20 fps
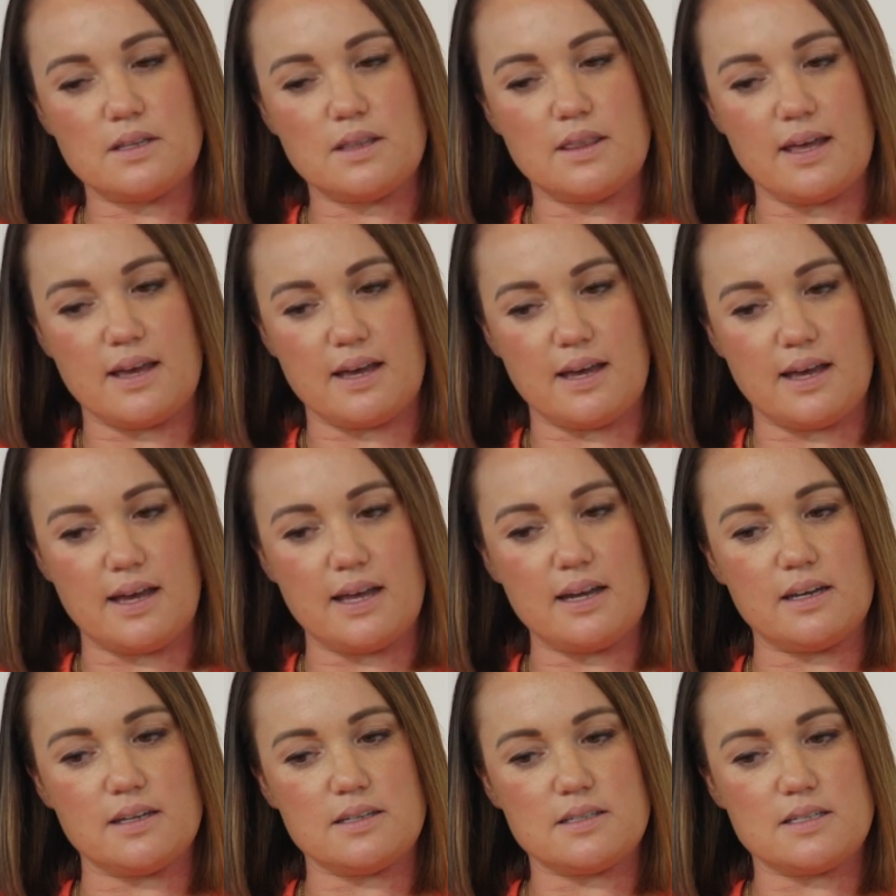the
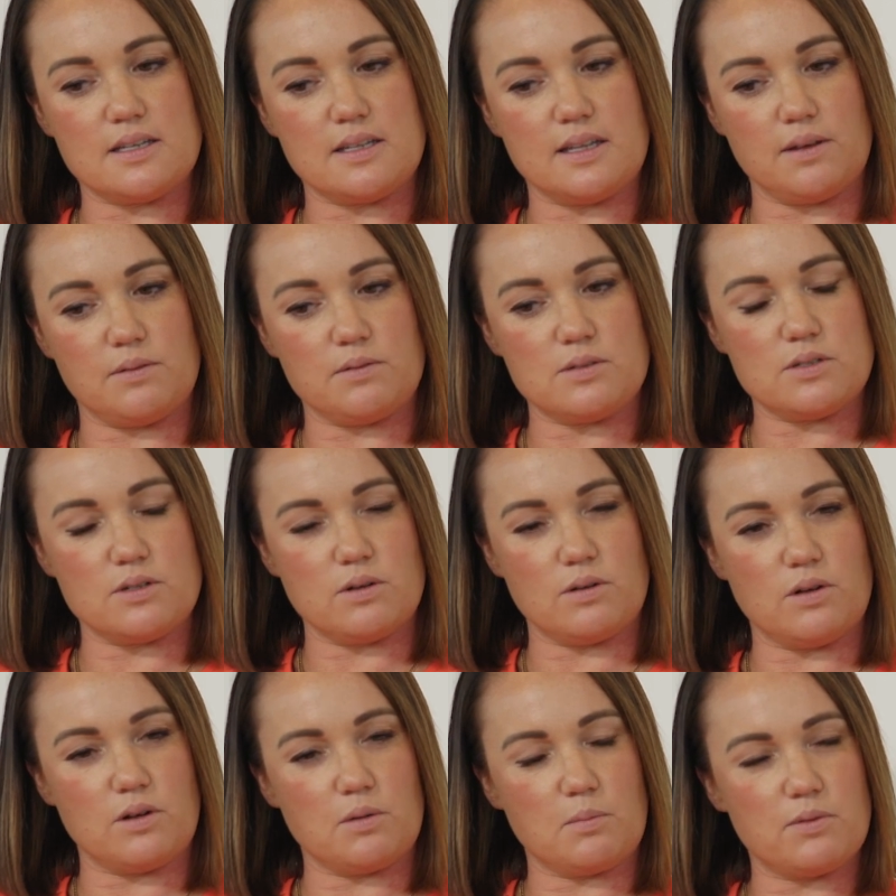hardest, and that was
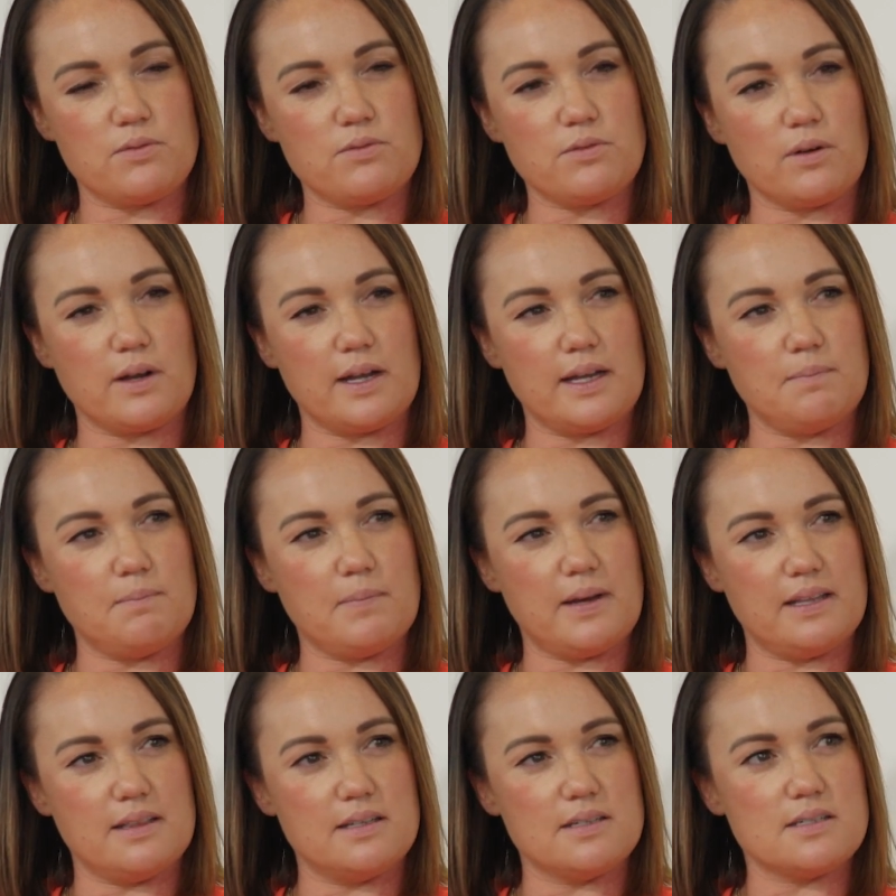not long before I
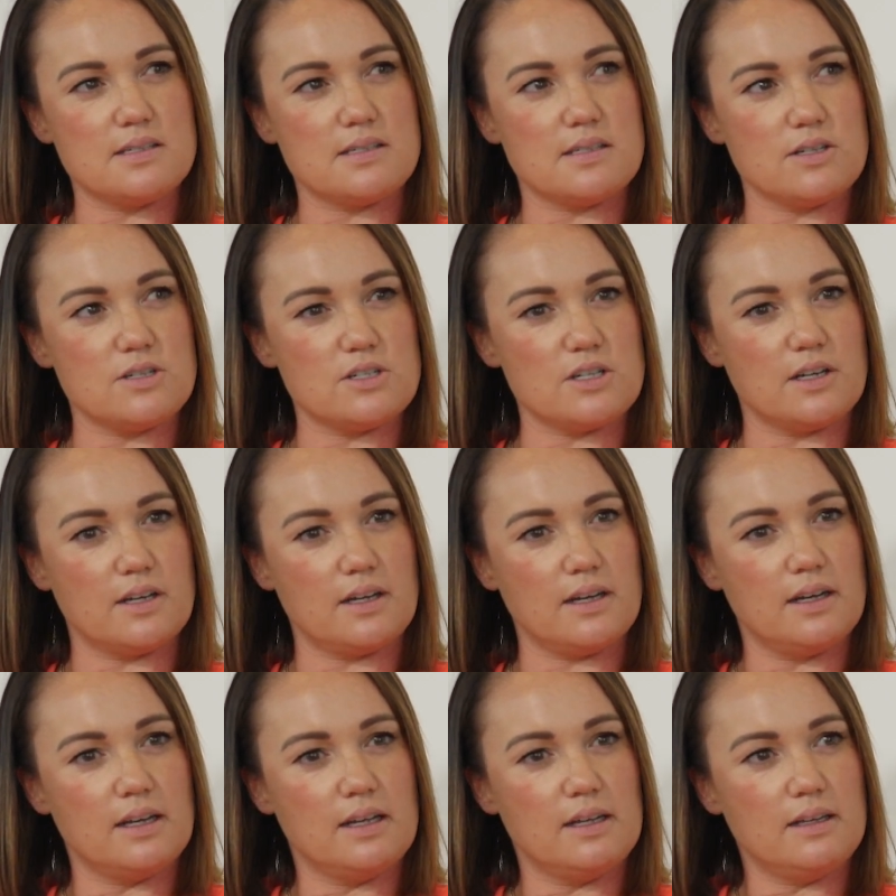made the
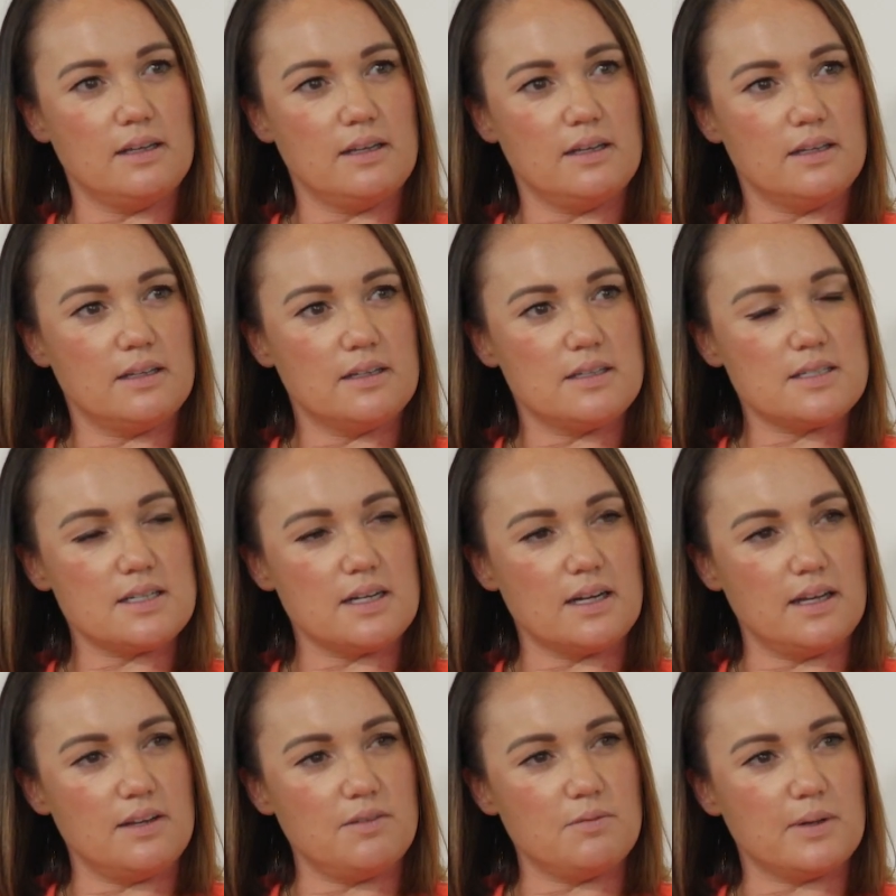decision
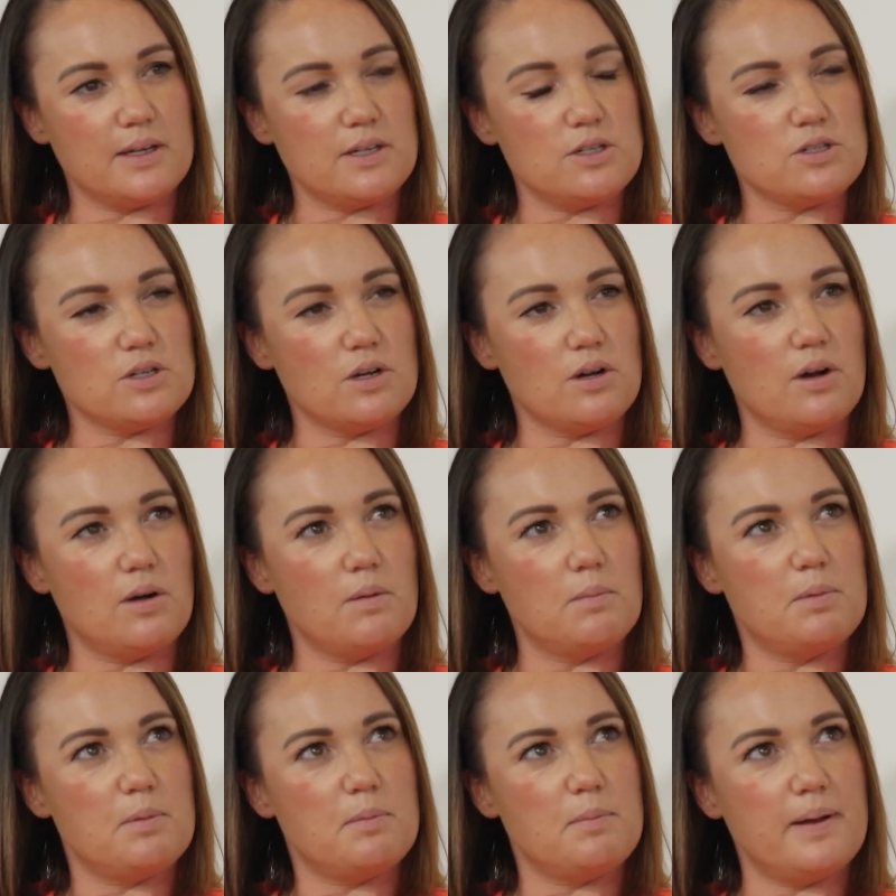to leave my job.